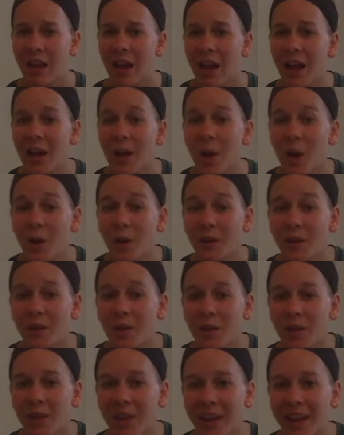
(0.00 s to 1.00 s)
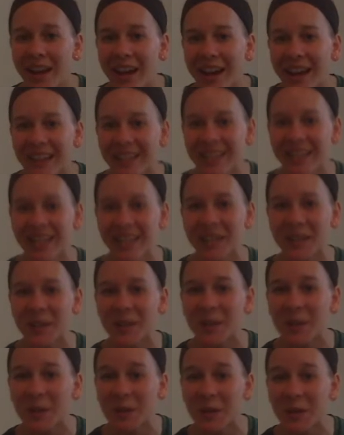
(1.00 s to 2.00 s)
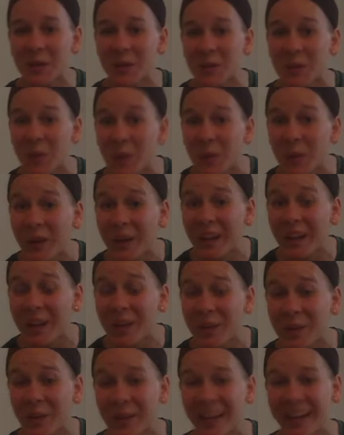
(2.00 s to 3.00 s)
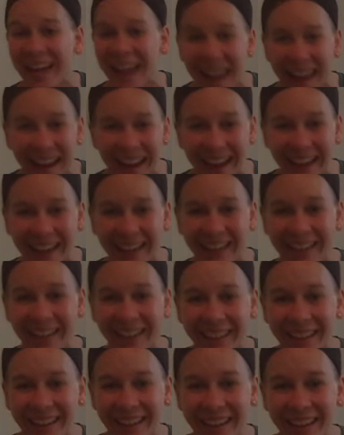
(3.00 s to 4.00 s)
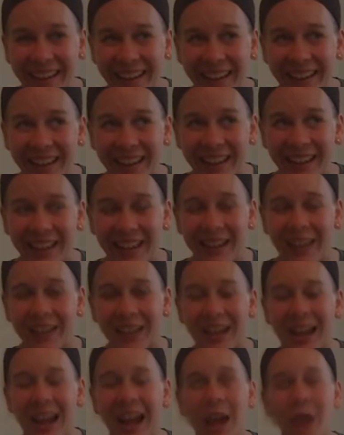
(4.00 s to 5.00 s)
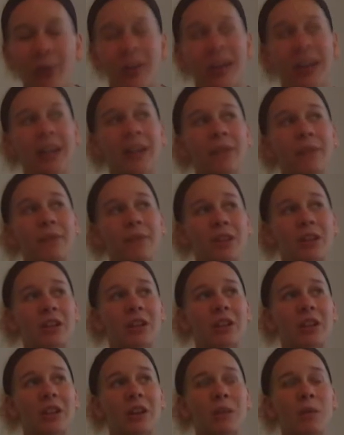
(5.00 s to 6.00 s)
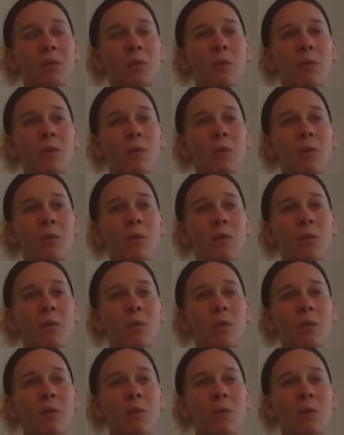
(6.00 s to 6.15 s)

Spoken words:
I also think I see a secret story in the word hey. How can I finish it?